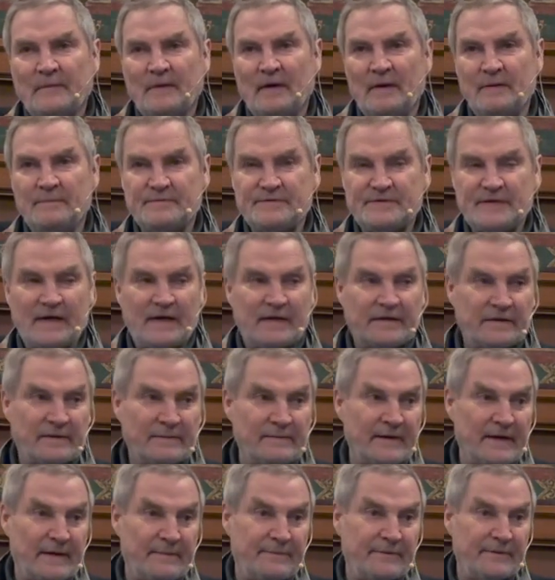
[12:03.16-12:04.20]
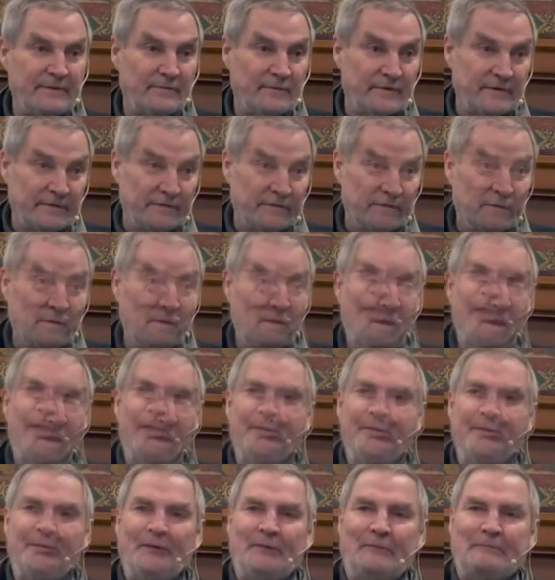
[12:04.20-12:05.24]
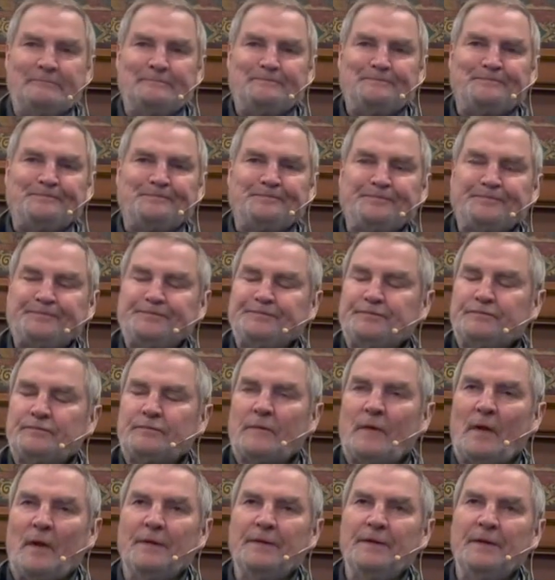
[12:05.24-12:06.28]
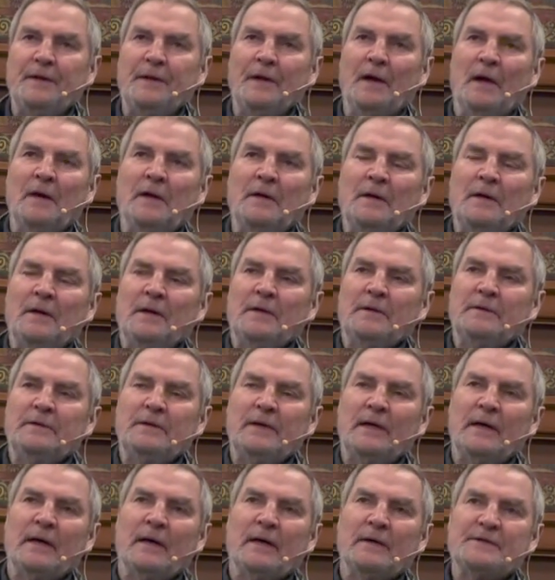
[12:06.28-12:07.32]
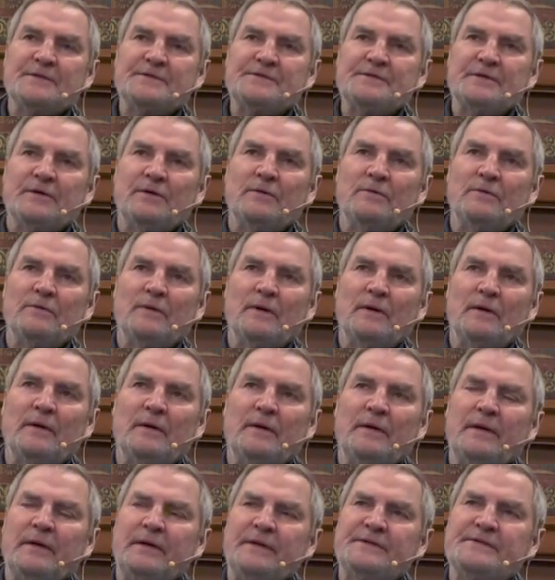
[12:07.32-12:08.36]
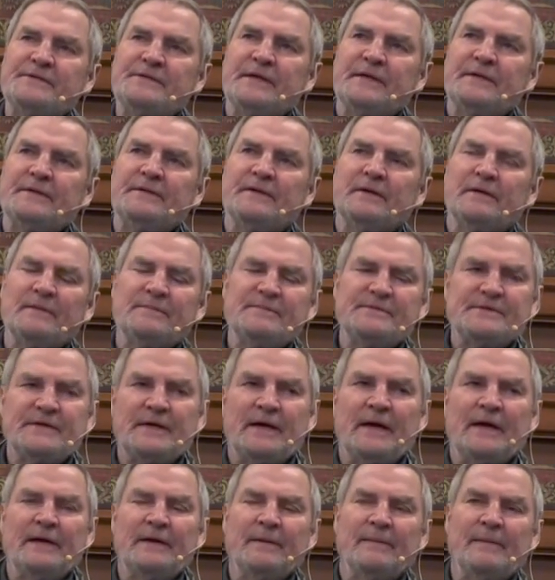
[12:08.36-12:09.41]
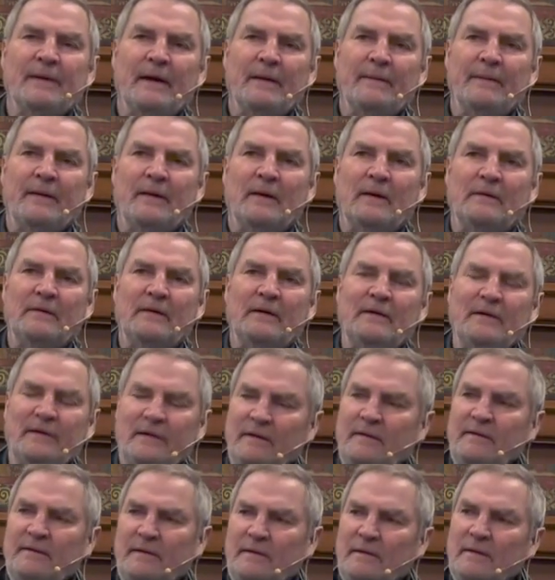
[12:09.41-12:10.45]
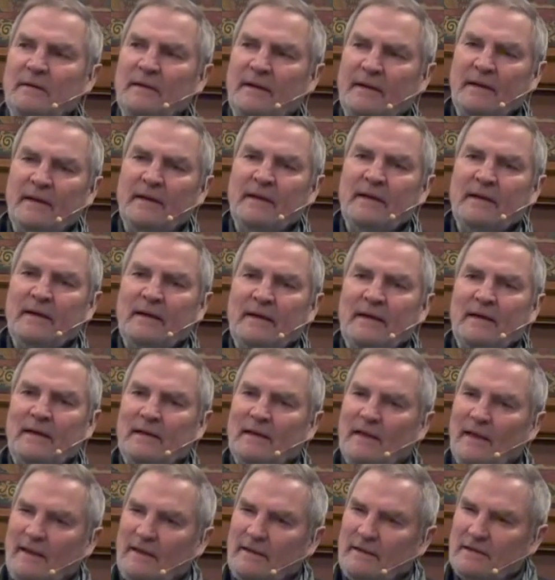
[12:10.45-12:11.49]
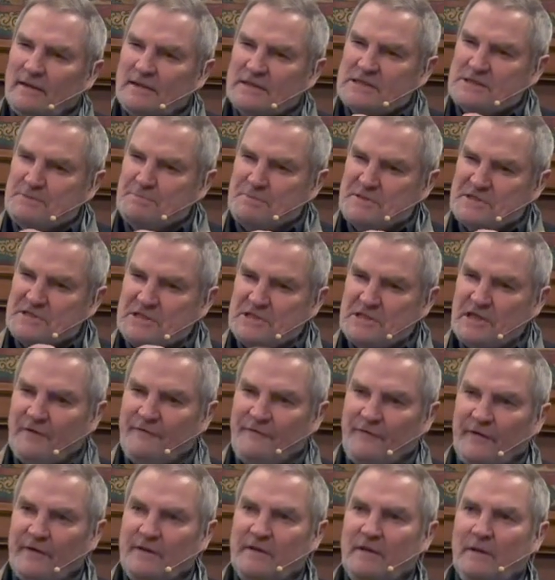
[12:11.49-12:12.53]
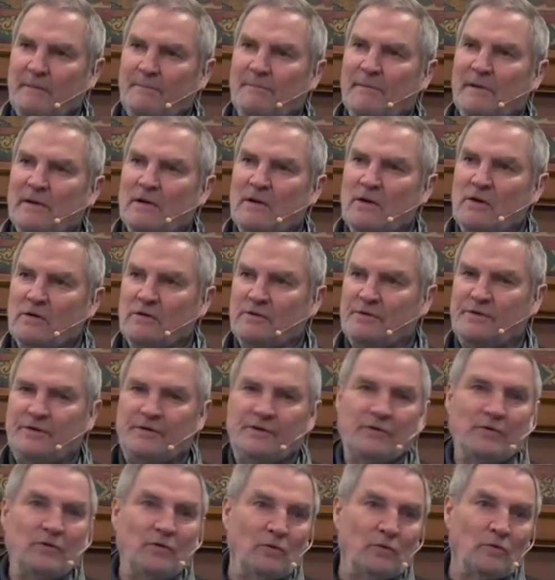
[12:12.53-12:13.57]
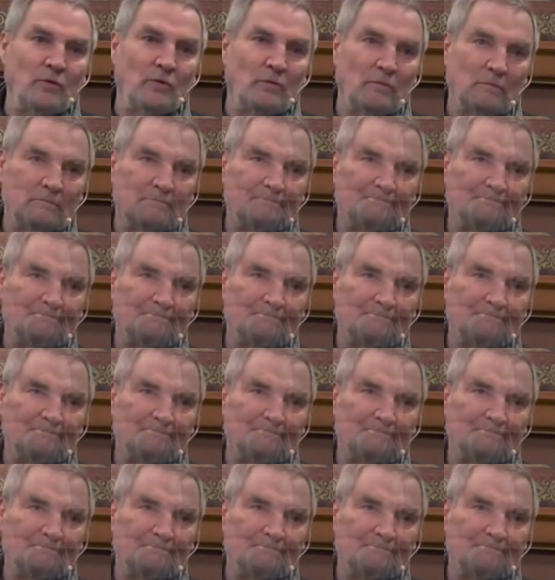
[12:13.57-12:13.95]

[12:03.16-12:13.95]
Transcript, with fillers: I'm sad, I'm happy, whatever. And yeah, so he said, I'm sad, I'm happy. And he liked the specific that belonged to you.